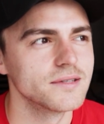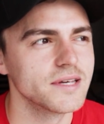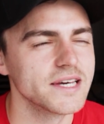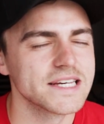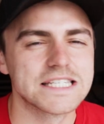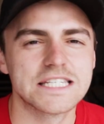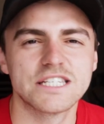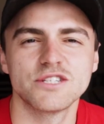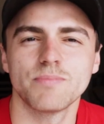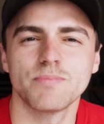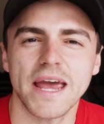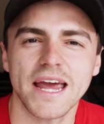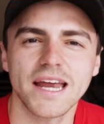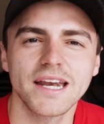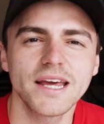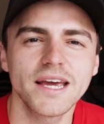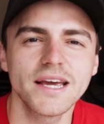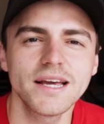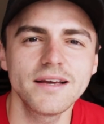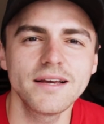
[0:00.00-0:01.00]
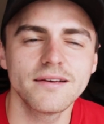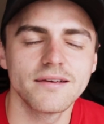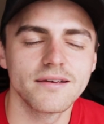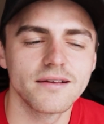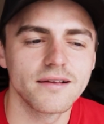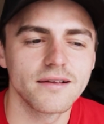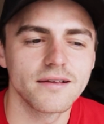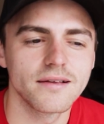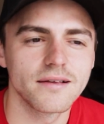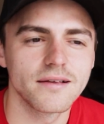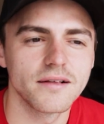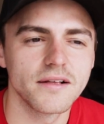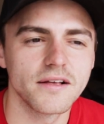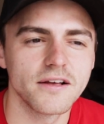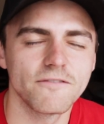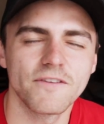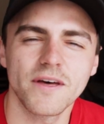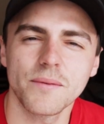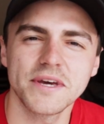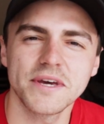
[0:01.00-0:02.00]
expanding,
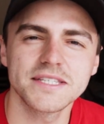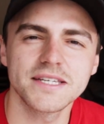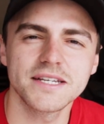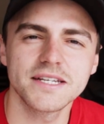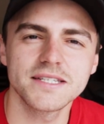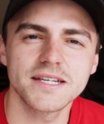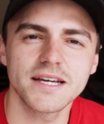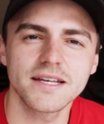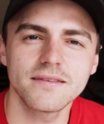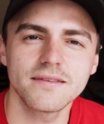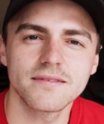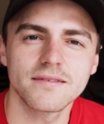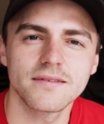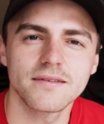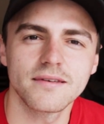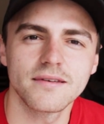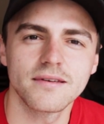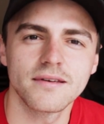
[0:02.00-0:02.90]
if that makes any sense.